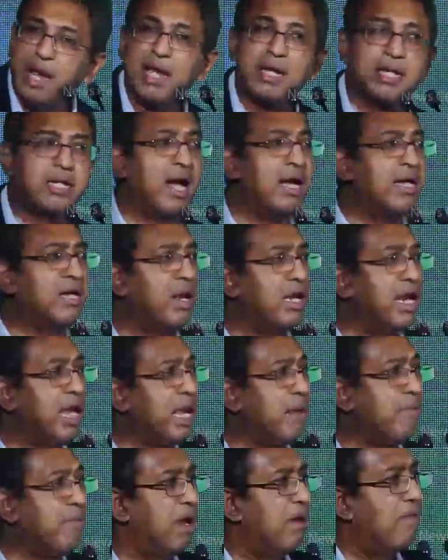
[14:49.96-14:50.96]
right kind of
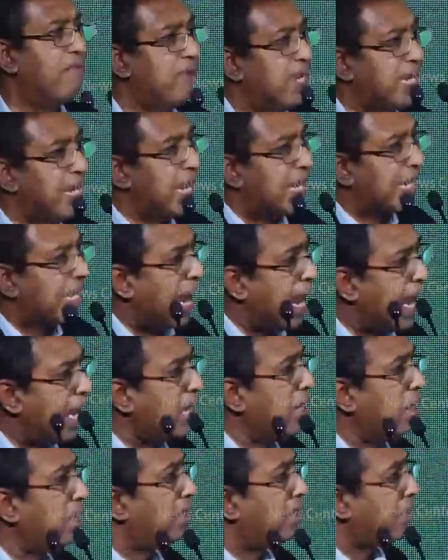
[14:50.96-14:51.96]
labor. We
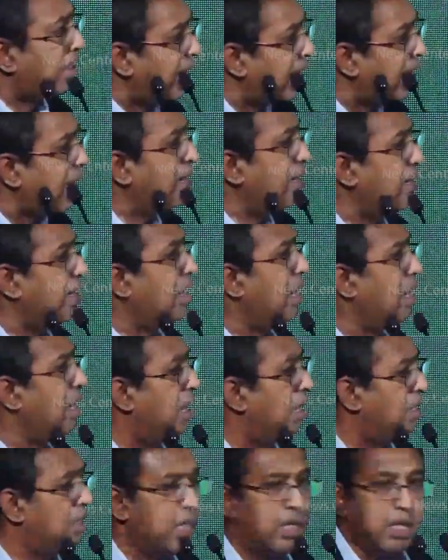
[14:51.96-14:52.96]
can train
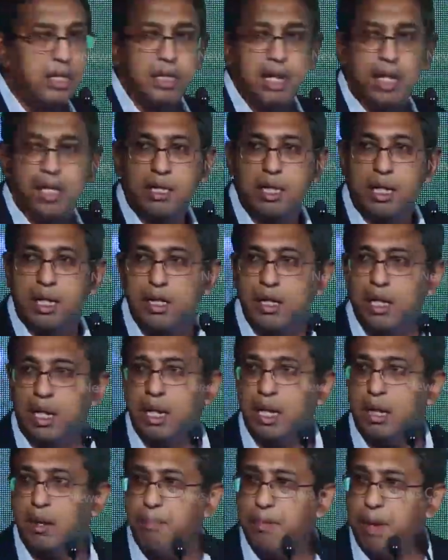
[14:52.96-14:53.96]

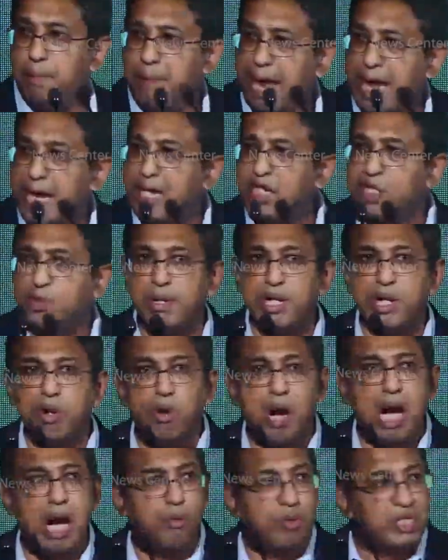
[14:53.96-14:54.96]
the management
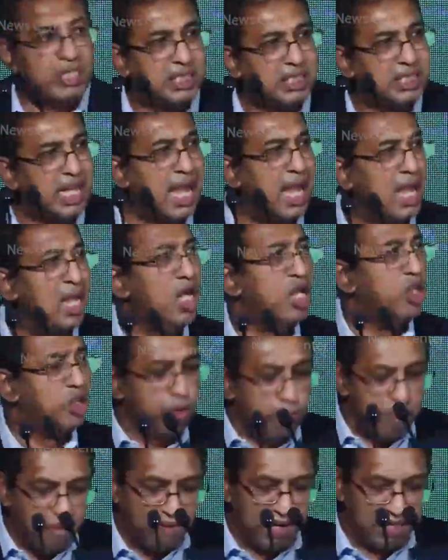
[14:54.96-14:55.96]
know-how is there,
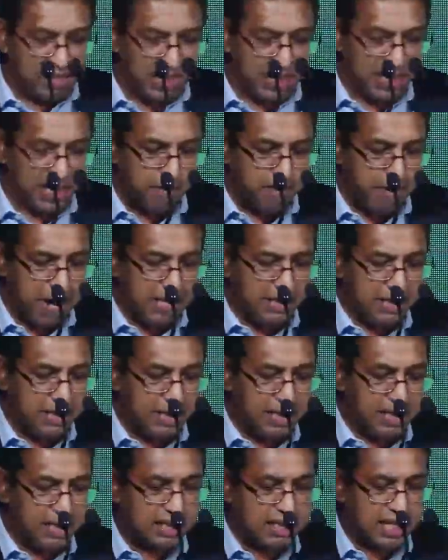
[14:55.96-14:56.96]
supervisory
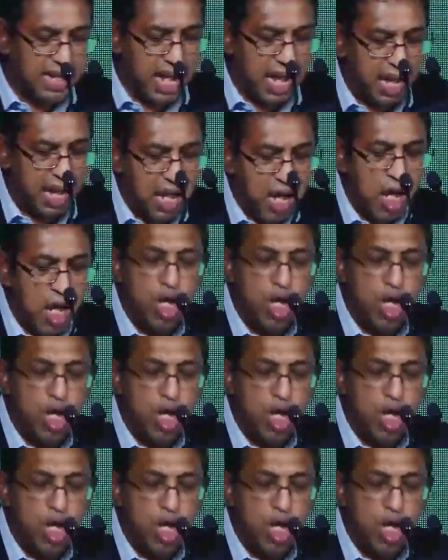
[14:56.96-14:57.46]
capacity is there.